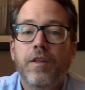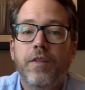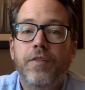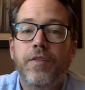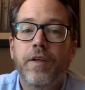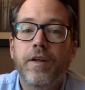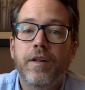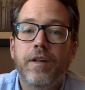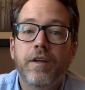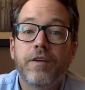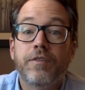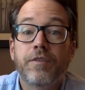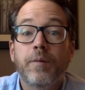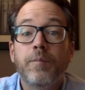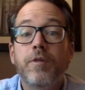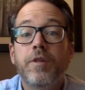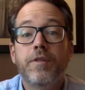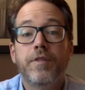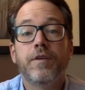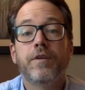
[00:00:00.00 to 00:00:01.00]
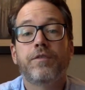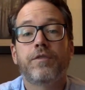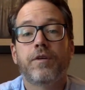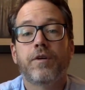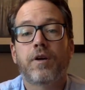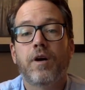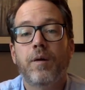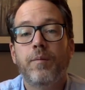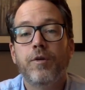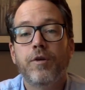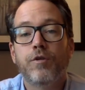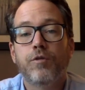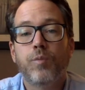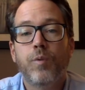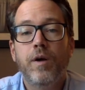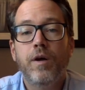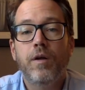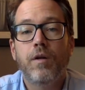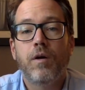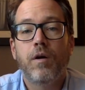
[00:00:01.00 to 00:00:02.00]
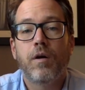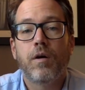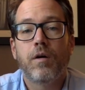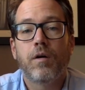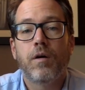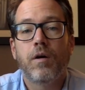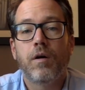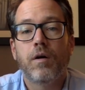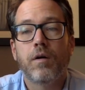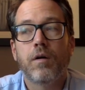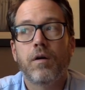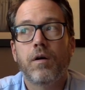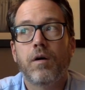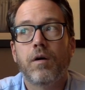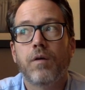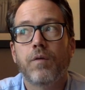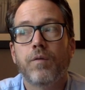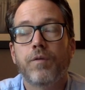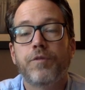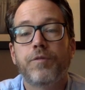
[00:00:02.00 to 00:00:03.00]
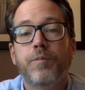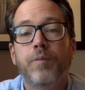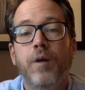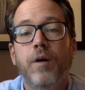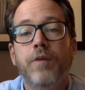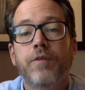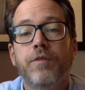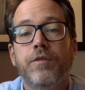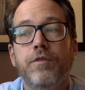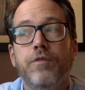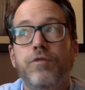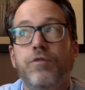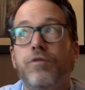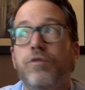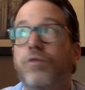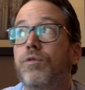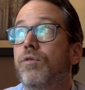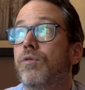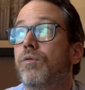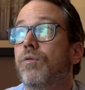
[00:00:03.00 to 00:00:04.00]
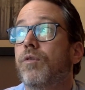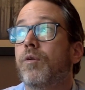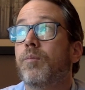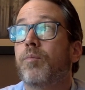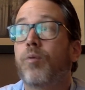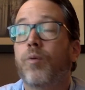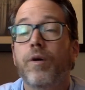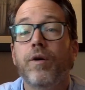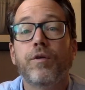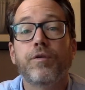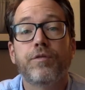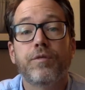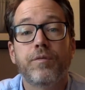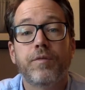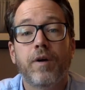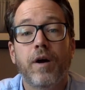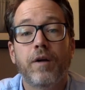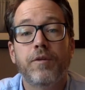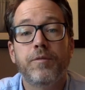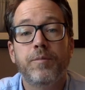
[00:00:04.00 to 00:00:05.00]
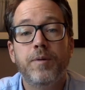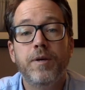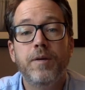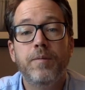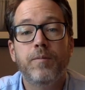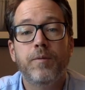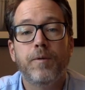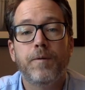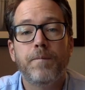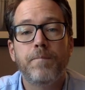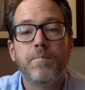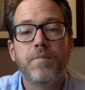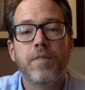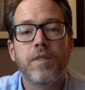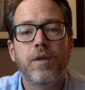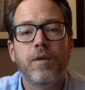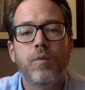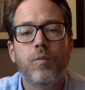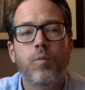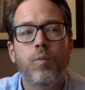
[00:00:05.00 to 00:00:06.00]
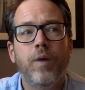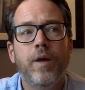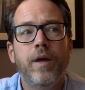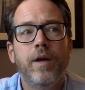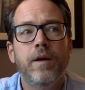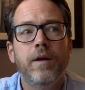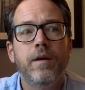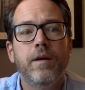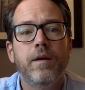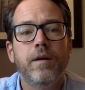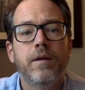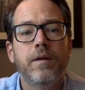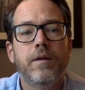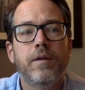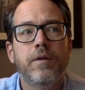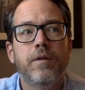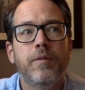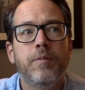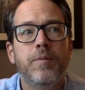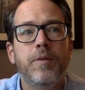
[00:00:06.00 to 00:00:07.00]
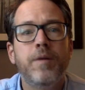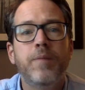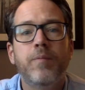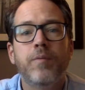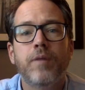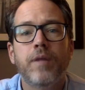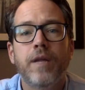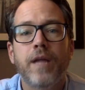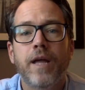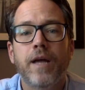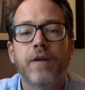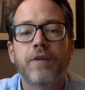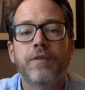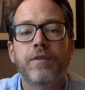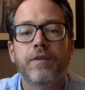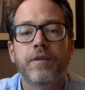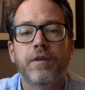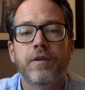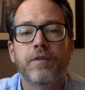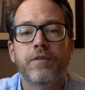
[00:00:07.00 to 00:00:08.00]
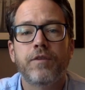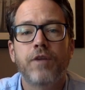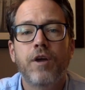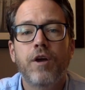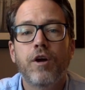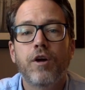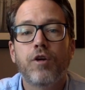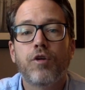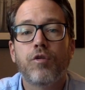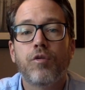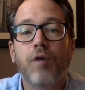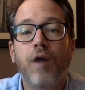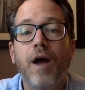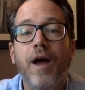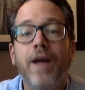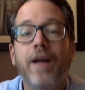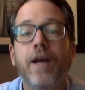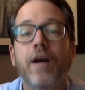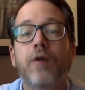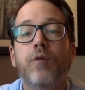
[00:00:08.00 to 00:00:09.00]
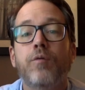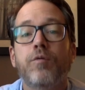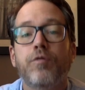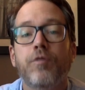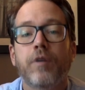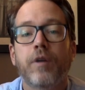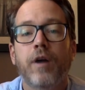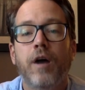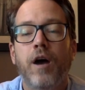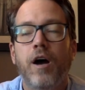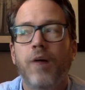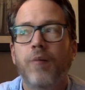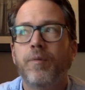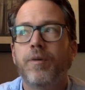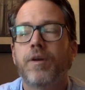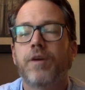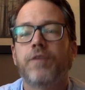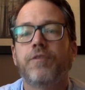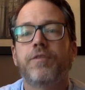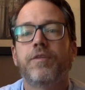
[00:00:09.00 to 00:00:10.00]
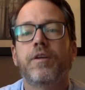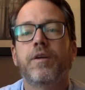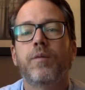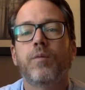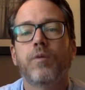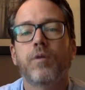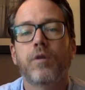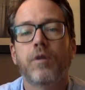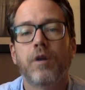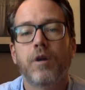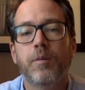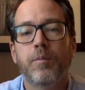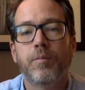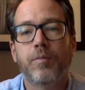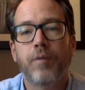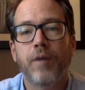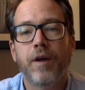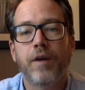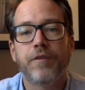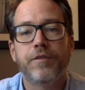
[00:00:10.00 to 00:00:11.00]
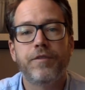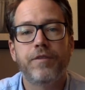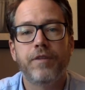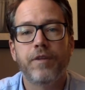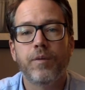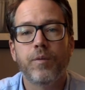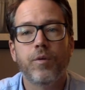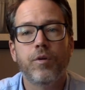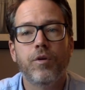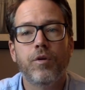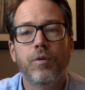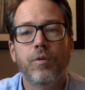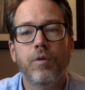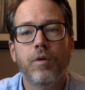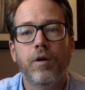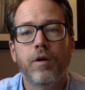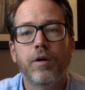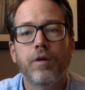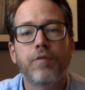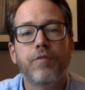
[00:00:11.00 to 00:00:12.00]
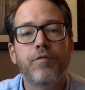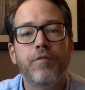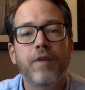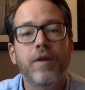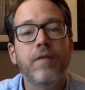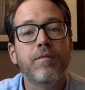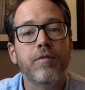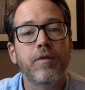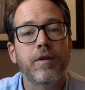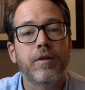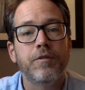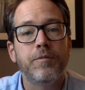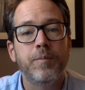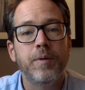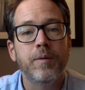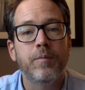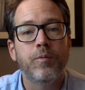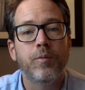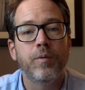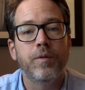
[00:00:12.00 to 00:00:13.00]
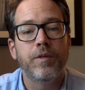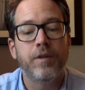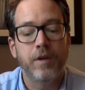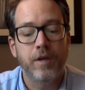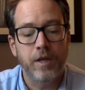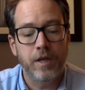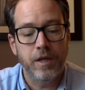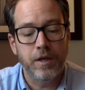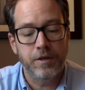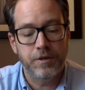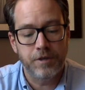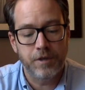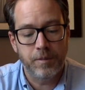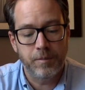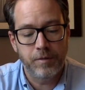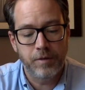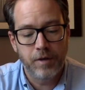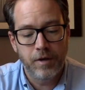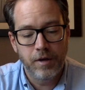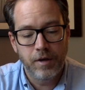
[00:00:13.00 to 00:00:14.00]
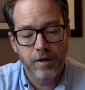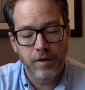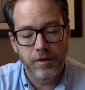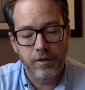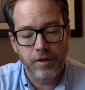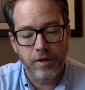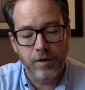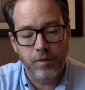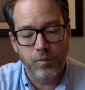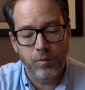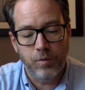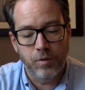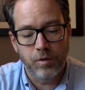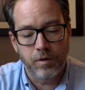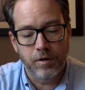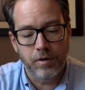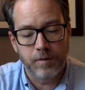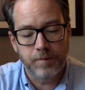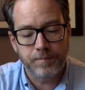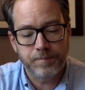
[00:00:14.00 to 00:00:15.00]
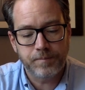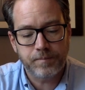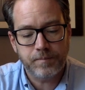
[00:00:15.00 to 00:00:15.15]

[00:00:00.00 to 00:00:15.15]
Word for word: That, that some of the things that are coming as well are, are, are responses to the prayers of God's people. That when the people in Exodus cried out for God because they were oppressed, they were no longer favored as people within Egypt, they were